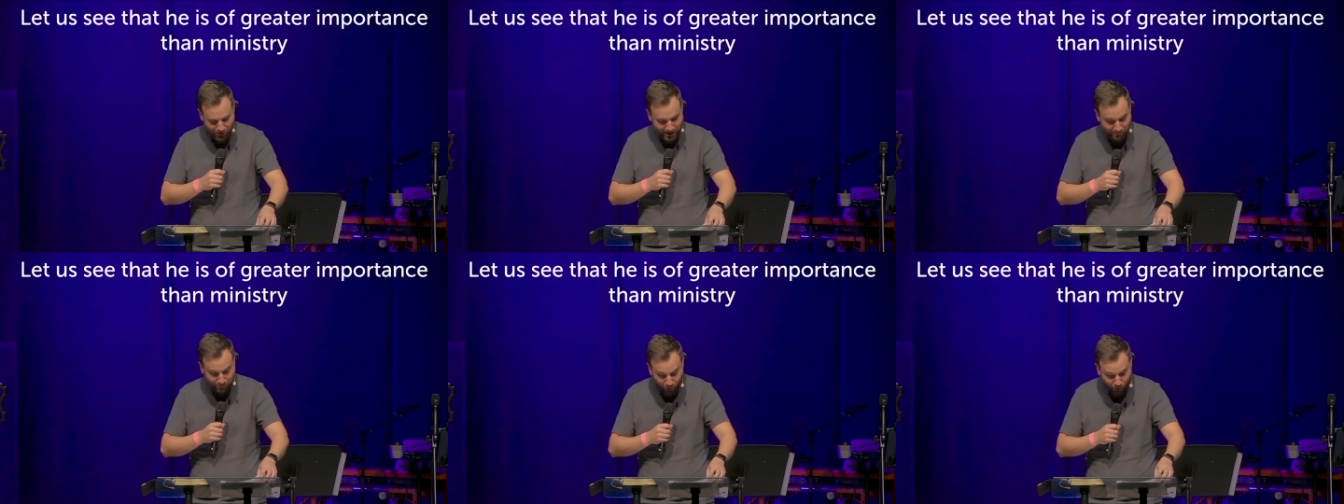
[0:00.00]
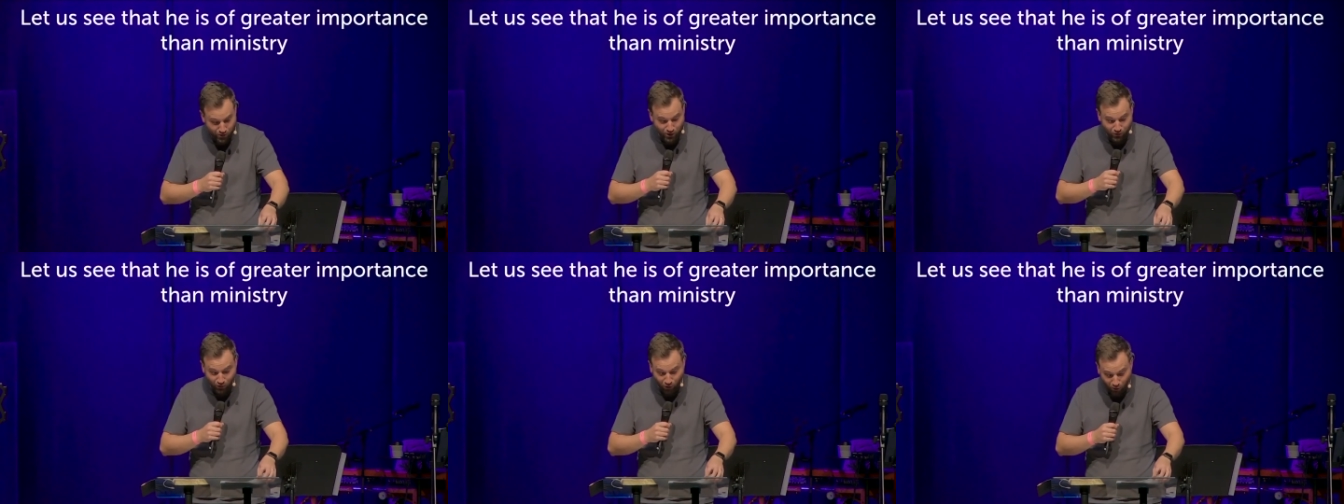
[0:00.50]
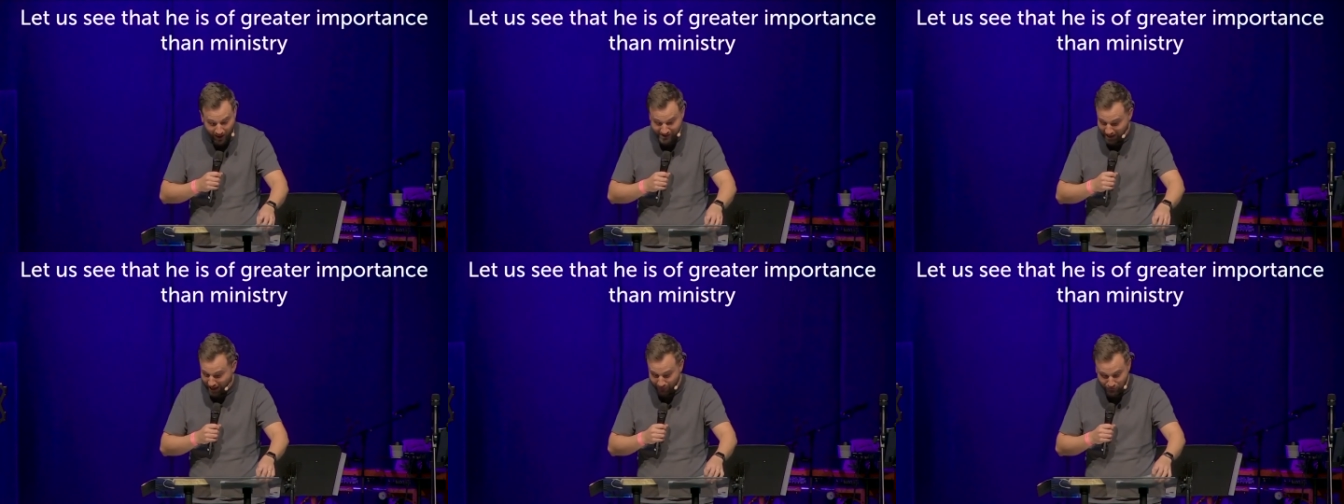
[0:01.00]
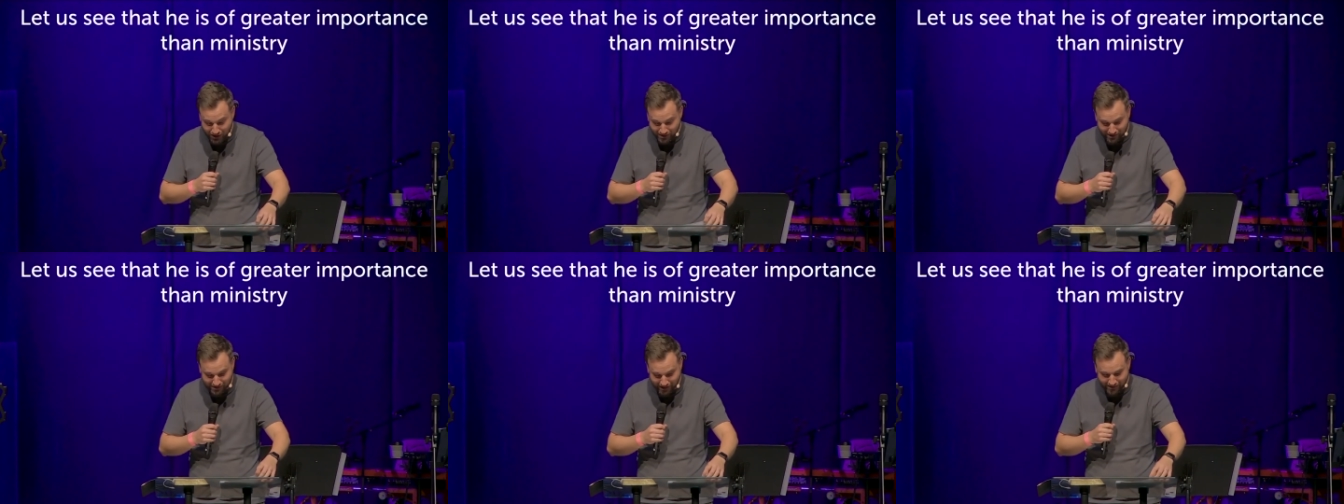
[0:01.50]
The poor you'll always have, Jesus
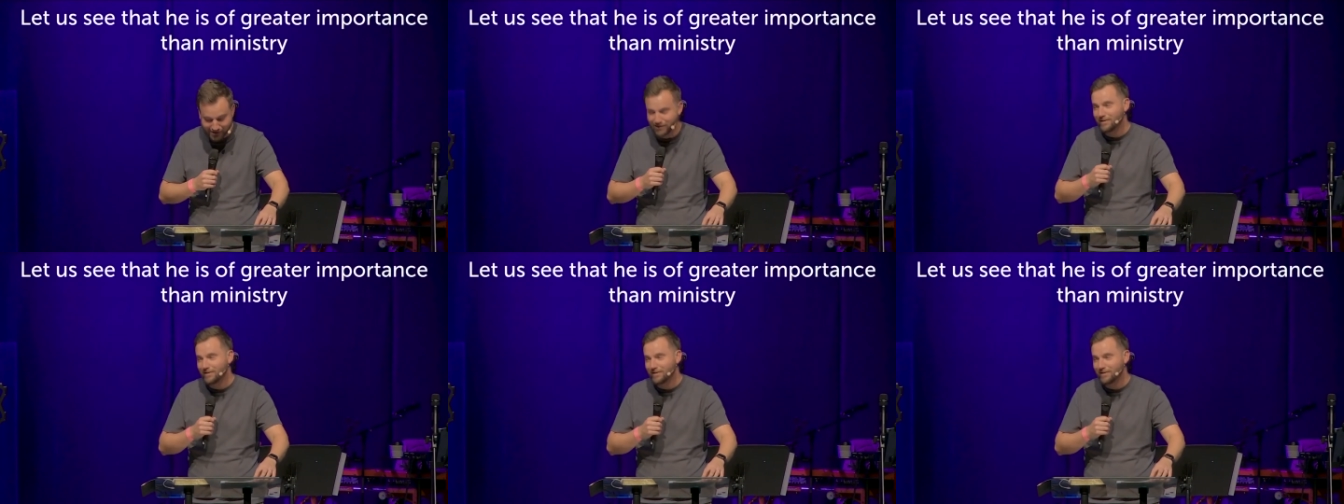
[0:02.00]
says.